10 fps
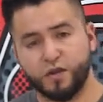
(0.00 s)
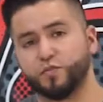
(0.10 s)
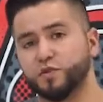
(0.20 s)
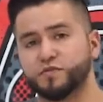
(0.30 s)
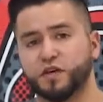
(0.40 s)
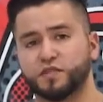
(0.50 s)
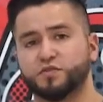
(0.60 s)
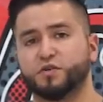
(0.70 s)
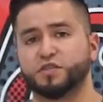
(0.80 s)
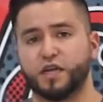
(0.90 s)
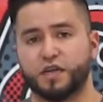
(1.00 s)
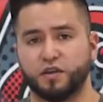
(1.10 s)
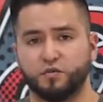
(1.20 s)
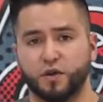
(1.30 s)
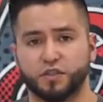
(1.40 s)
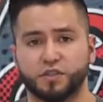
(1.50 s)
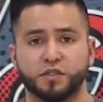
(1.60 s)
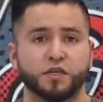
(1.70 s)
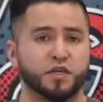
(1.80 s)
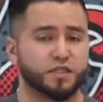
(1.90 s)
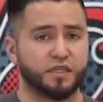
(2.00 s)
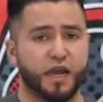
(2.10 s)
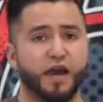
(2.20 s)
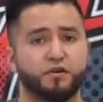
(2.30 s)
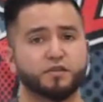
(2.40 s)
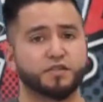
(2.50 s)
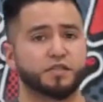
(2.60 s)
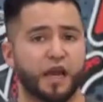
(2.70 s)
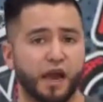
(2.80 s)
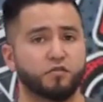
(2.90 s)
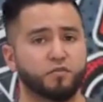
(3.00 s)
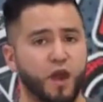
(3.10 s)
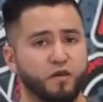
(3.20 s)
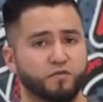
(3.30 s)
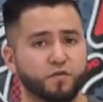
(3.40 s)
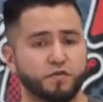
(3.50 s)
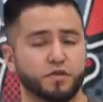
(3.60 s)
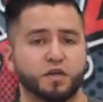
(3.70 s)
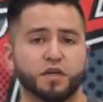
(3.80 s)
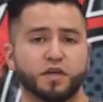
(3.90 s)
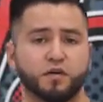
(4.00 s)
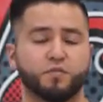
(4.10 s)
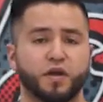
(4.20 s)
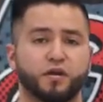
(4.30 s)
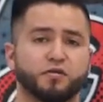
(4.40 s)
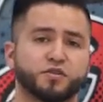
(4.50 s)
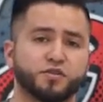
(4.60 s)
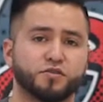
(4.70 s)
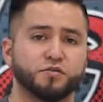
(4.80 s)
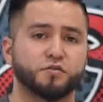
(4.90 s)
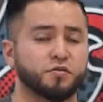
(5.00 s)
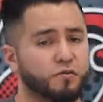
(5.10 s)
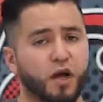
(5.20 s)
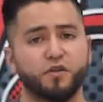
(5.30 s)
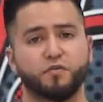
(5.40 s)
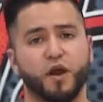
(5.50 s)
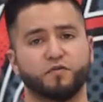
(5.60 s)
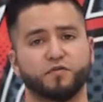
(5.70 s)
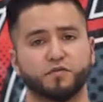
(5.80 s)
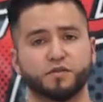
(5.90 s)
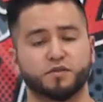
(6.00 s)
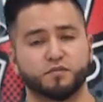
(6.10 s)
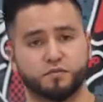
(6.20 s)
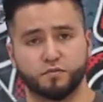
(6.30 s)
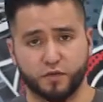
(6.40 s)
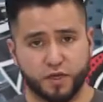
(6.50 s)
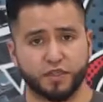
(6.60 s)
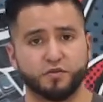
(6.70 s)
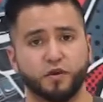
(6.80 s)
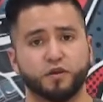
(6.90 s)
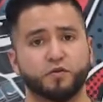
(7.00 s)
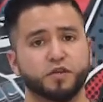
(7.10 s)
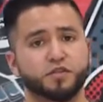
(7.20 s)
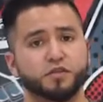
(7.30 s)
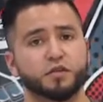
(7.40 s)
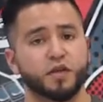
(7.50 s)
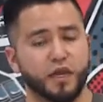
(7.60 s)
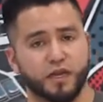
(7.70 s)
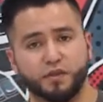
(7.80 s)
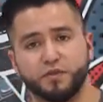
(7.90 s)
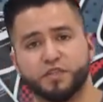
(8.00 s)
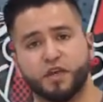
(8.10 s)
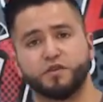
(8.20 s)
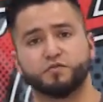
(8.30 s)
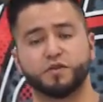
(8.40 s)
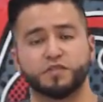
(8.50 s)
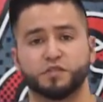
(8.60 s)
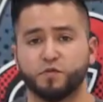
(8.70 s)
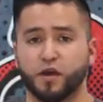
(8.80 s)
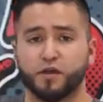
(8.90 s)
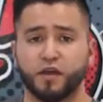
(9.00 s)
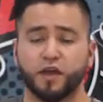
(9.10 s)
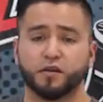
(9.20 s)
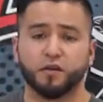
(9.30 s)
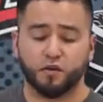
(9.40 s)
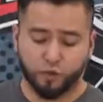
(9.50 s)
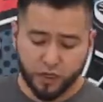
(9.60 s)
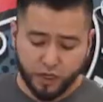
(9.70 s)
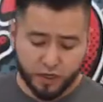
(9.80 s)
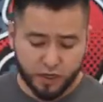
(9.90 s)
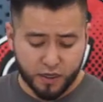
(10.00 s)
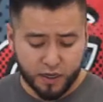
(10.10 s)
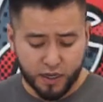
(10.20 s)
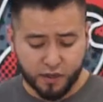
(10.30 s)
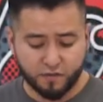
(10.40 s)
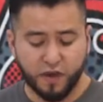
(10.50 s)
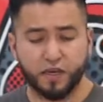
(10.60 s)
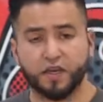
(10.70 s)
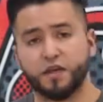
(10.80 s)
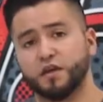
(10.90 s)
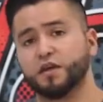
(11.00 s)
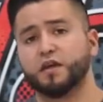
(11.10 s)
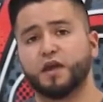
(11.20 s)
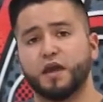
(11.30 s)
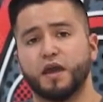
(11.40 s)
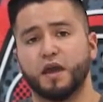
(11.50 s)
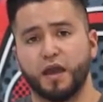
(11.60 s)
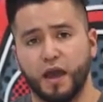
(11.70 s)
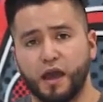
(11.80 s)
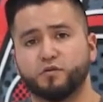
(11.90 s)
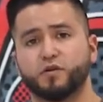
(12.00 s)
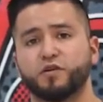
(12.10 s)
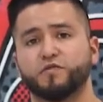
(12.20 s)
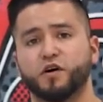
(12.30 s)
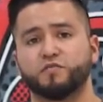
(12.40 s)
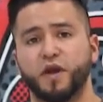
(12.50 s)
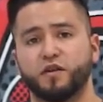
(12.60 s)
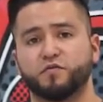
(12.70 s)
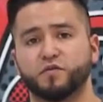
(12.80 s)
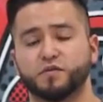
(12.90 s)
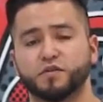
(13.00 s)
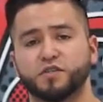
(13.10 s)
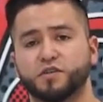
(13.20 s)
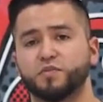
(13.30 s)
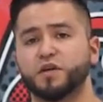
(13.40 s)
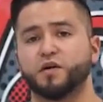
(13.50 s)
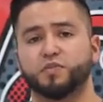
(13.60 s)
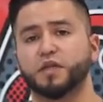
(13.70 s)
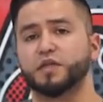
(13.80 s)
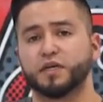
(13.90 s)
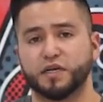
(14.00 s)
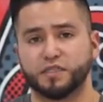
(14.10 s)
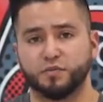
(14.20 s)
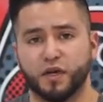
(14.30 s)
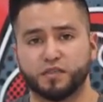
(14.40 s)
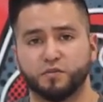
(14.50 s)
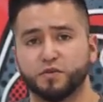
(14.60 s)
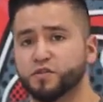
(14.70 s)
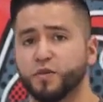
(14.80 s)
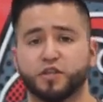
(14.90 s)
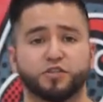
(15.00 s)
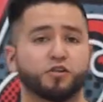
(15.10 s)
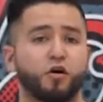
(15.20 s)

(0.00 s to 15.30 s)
that moves on to our second question, is how does our manifold compare to other manifolds? Well, that's a great question, and let me tell you the reasons why on that. We innovated our Evolve manifold to be completely customizable to match